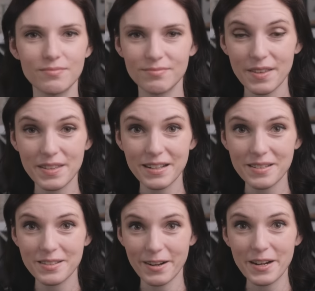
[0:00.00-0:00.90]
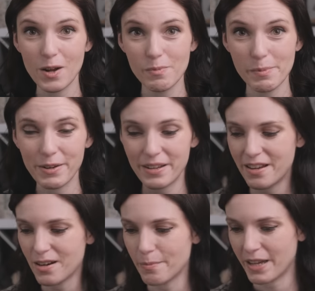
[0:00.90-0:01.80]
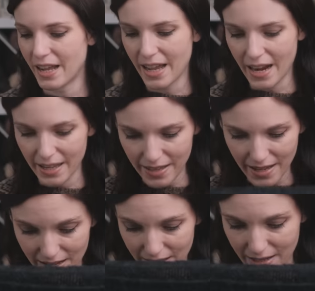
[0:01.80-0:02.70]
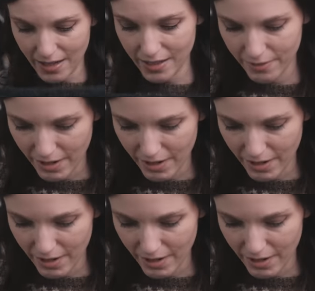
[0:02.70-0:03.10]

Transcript: Nothing else to write home about here, but I highly, highly, highly